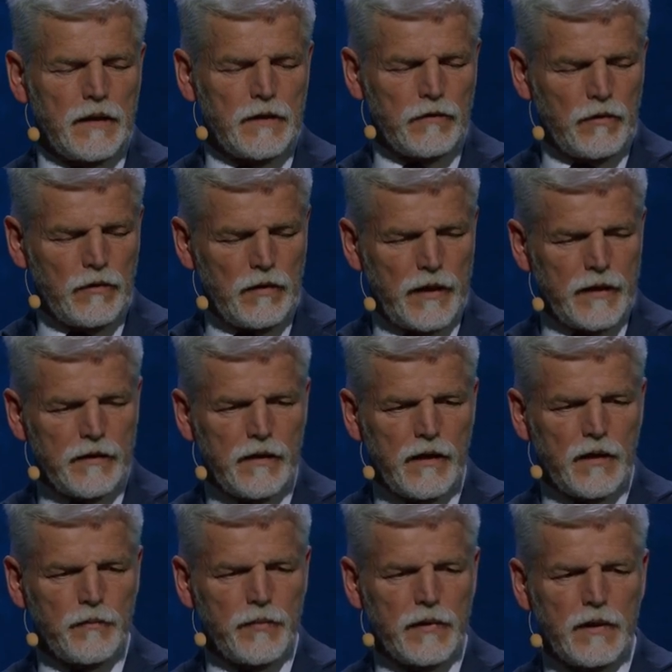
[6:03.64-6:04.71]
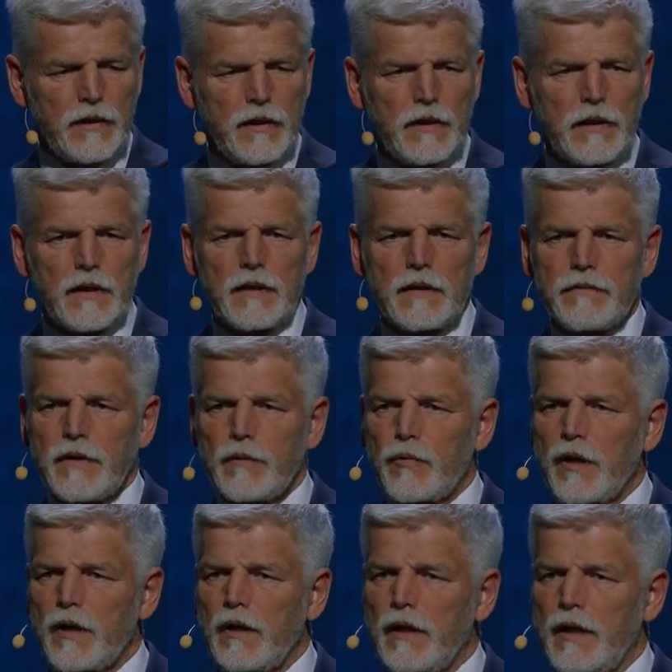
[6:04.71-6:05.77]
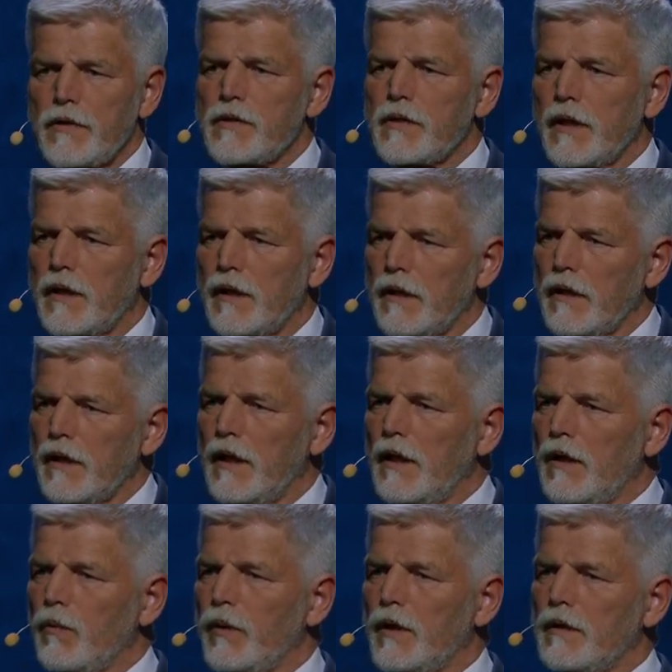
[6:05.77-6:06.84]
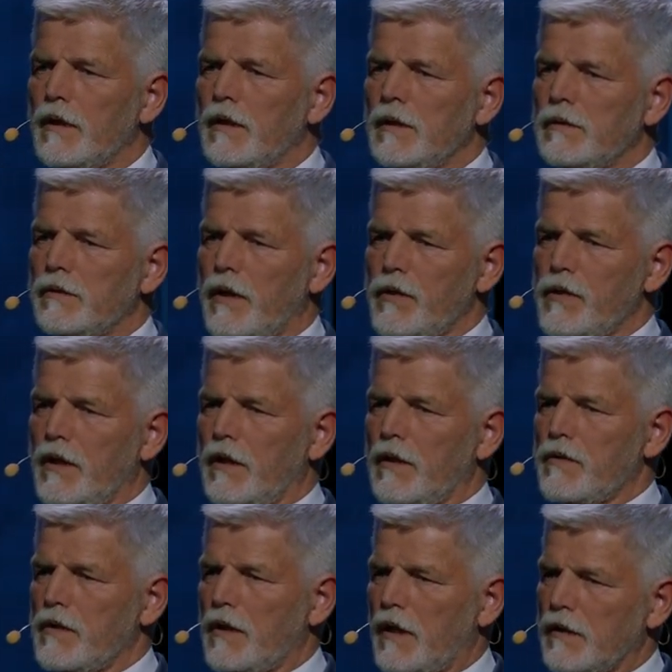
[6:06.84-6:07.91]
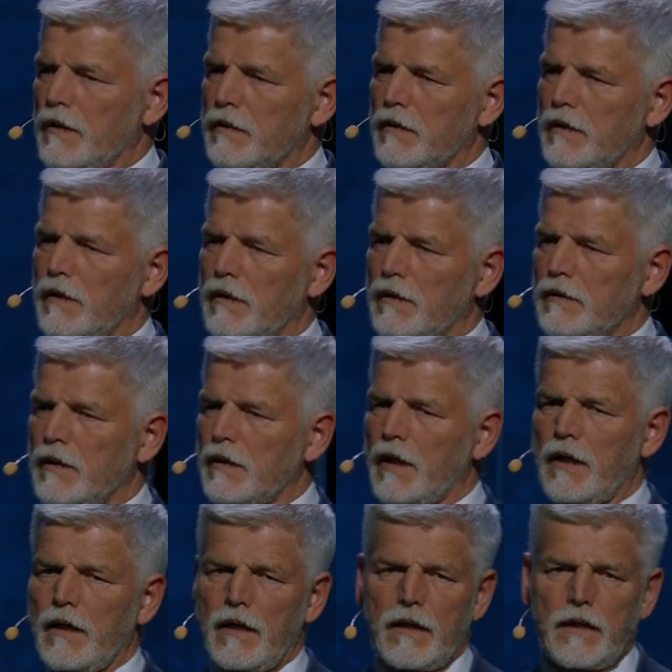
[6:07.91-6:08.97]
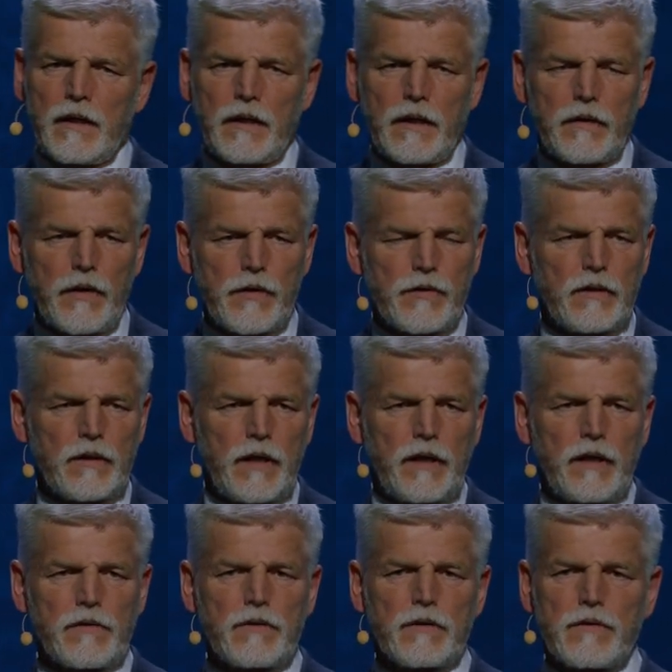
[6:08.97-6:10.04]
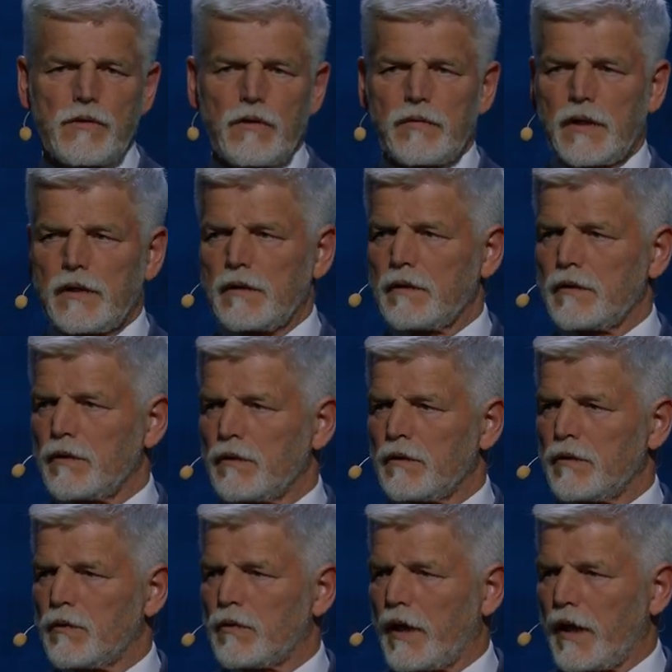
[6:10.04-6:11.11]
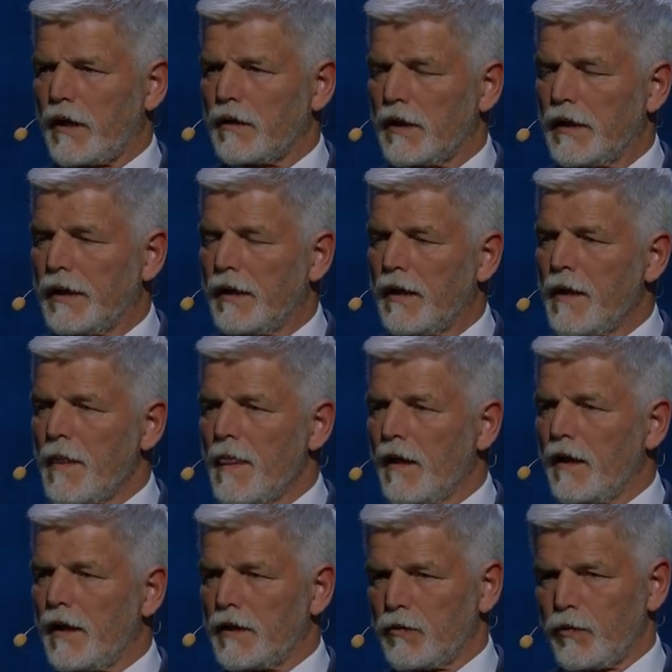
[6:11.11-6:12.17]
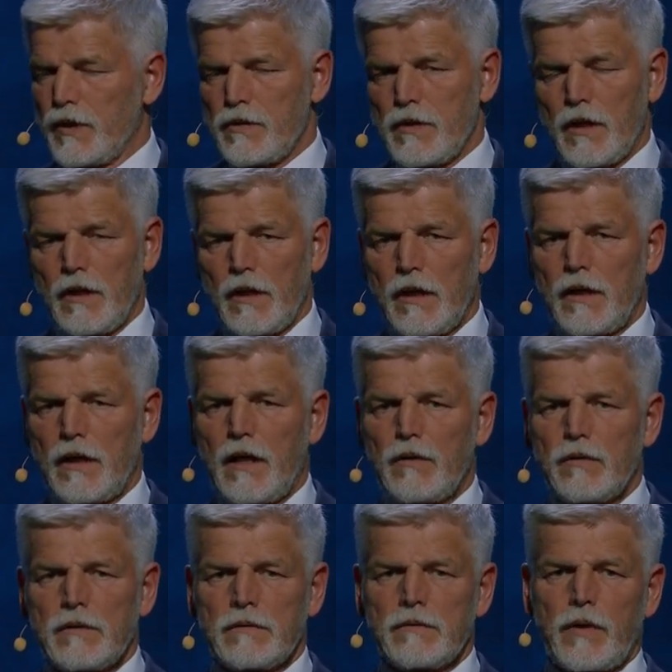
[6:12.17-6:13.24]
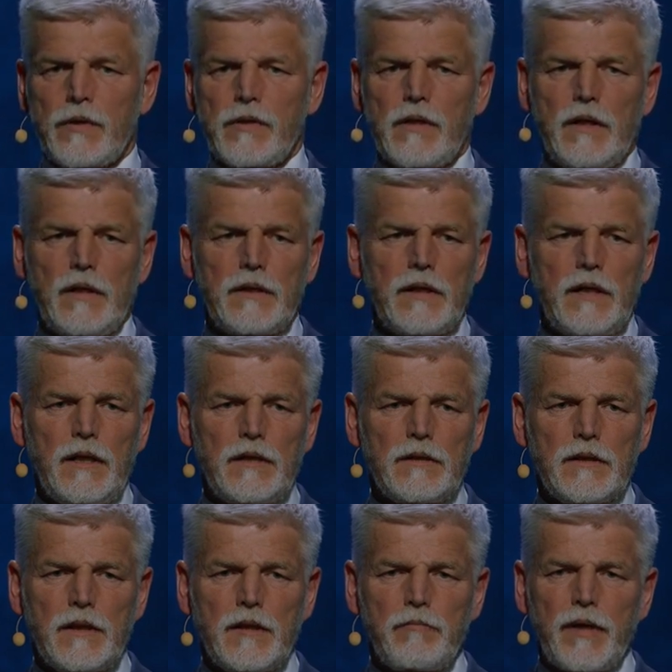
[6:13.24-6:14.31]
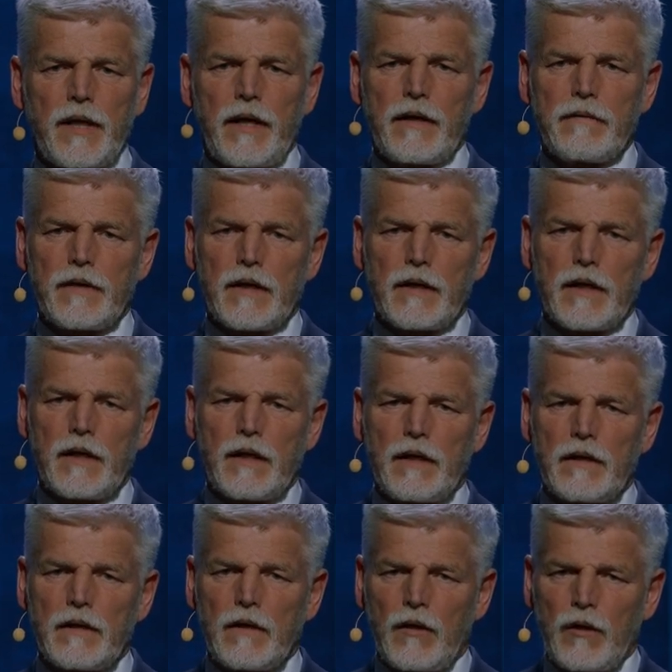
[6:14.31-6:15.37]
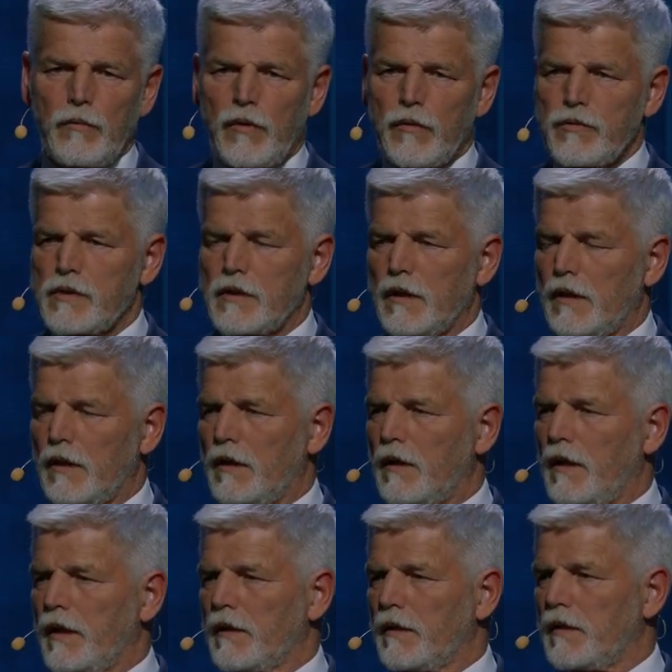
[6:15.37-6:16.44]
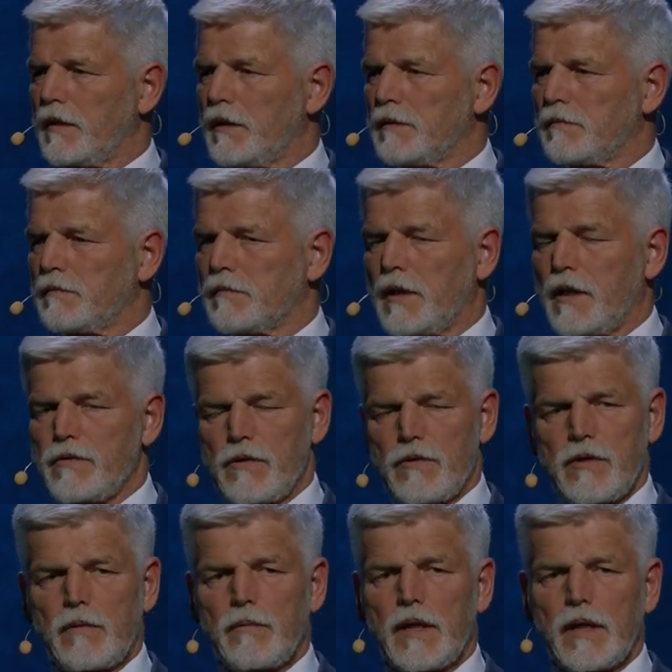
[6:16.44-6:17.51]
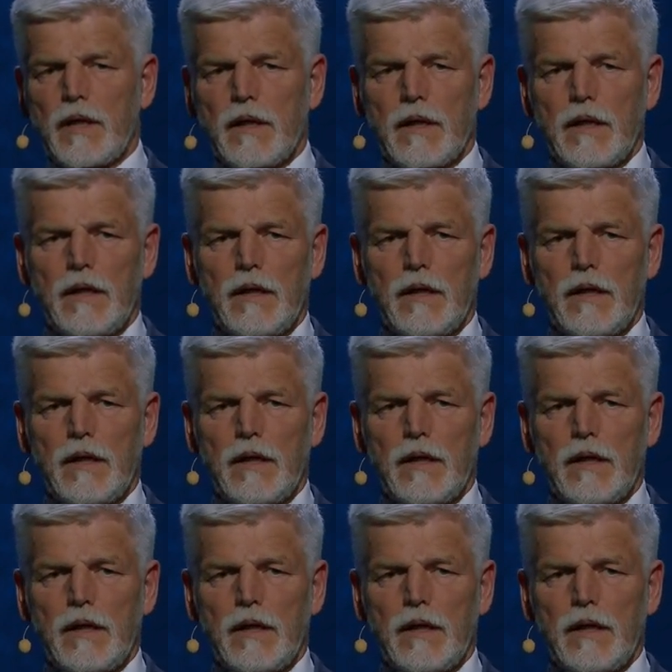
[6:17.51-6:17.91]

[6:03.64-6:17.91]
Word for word: it all ended up uh, in February last year uh, when Russia started an aggression against sovereign U Ukraine. And we see now Russia behaving almost like Nazi Germany